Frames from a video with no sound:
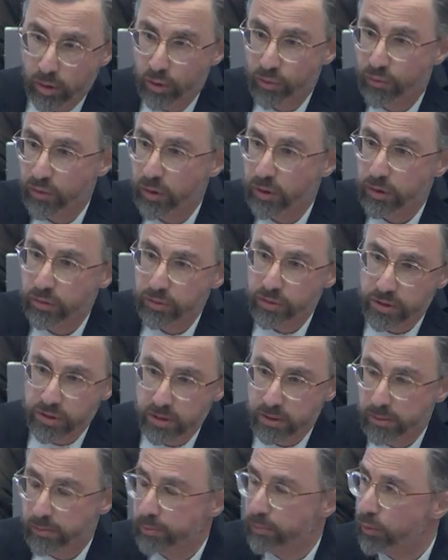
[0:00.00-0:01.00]

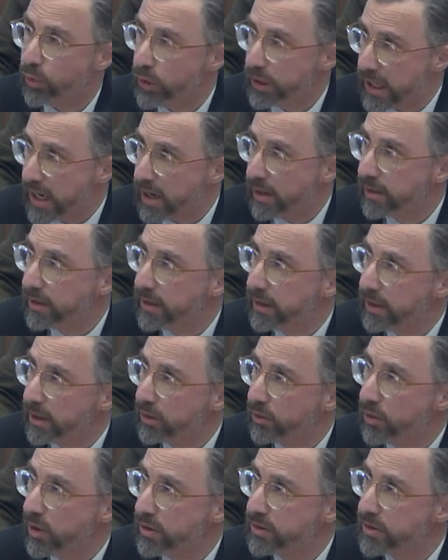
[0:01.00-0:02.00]
overdose mortality
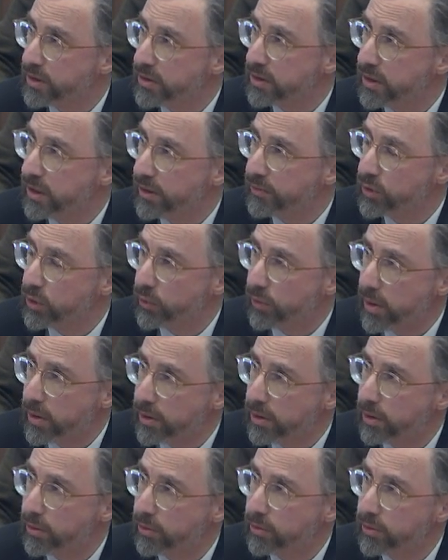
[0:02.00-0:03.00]
across the city of
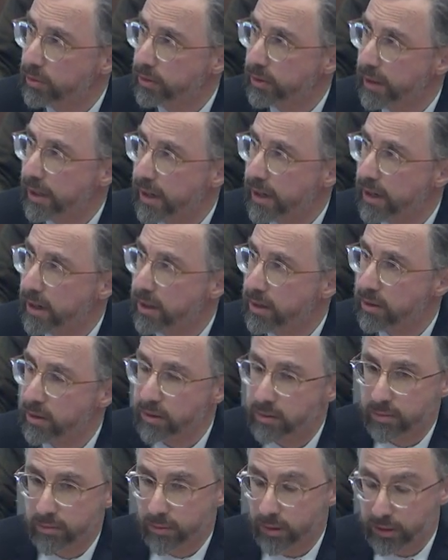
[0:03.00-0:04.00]
Toronto
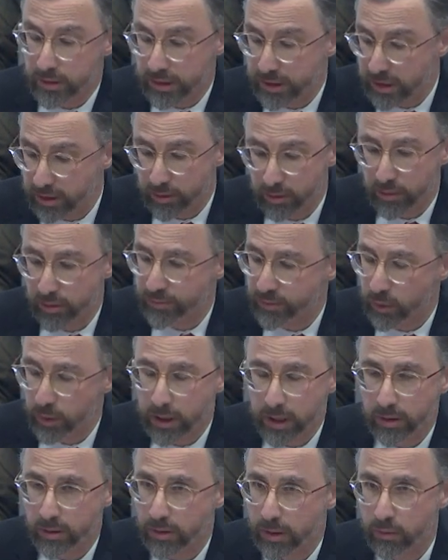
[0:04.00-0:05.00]
and year over
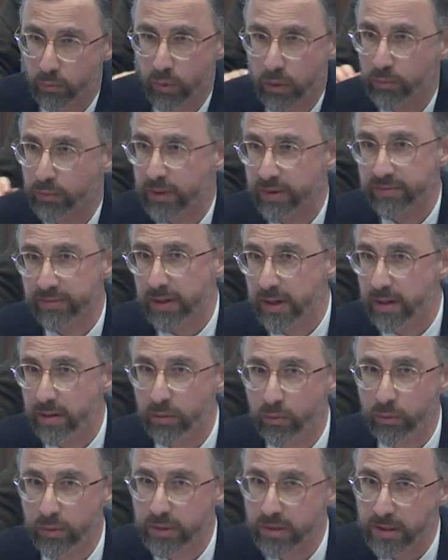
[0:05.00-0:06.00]
year, and what we
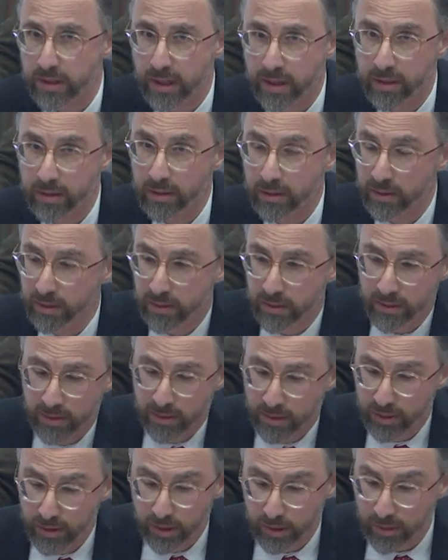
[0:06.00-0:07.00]
found was that,
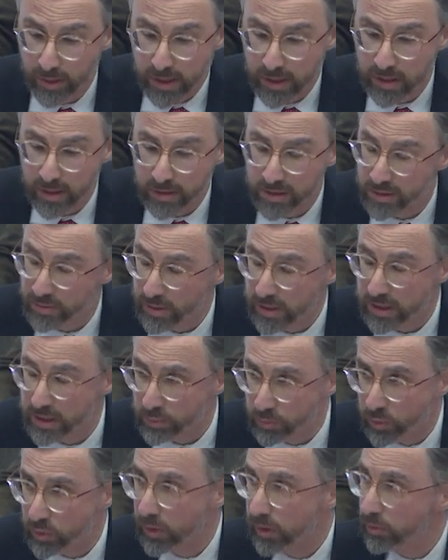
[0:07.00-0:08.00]
and
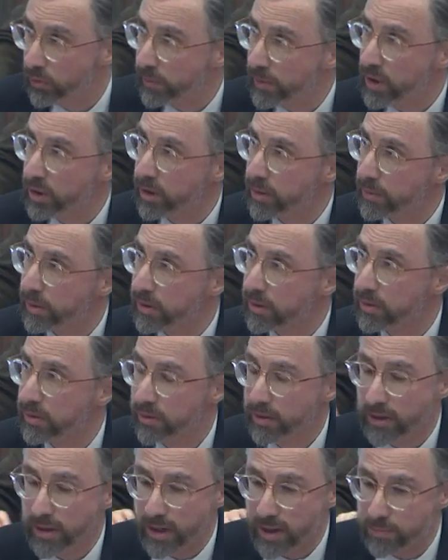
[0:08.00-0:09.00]
it's pretty remarkable.
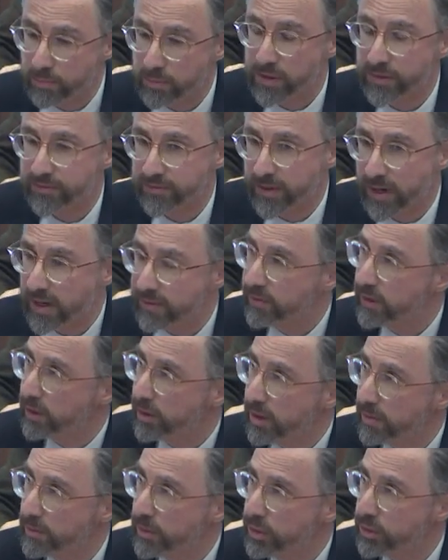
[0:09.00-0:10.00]
Up to 5
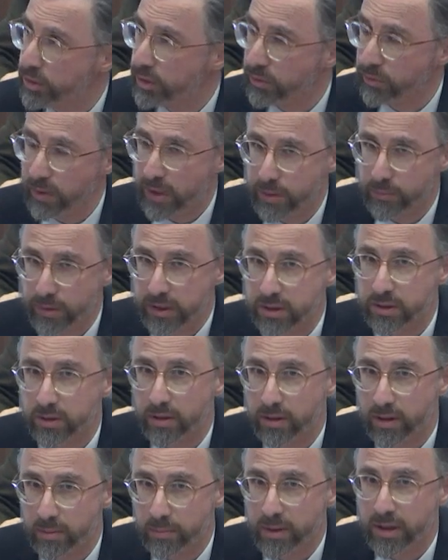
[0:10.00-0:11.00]
kilometers away, we
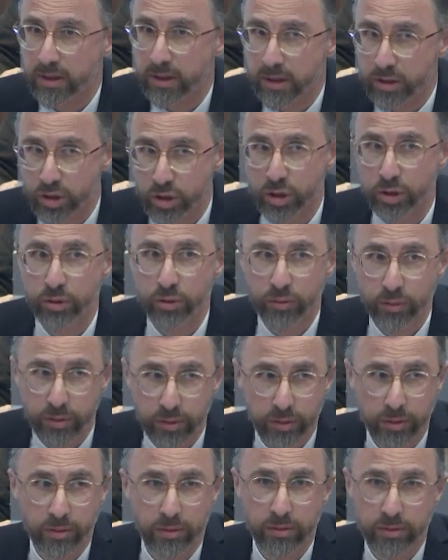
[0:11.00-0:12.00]
saw about a
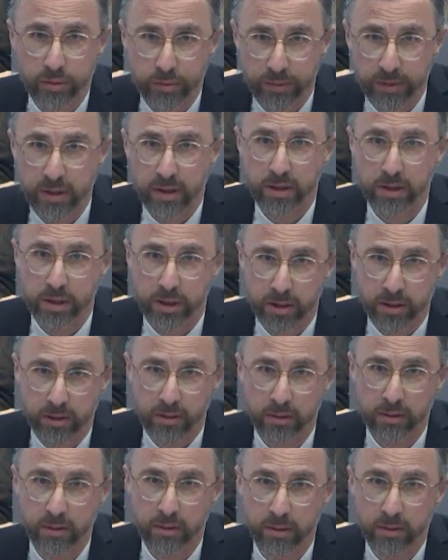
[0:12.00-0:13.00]
2/3
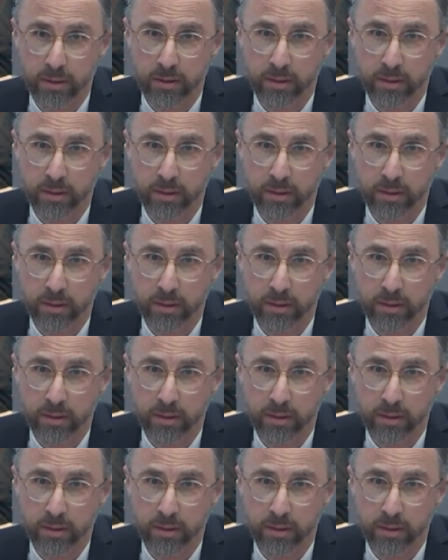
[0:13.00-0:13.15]
reduction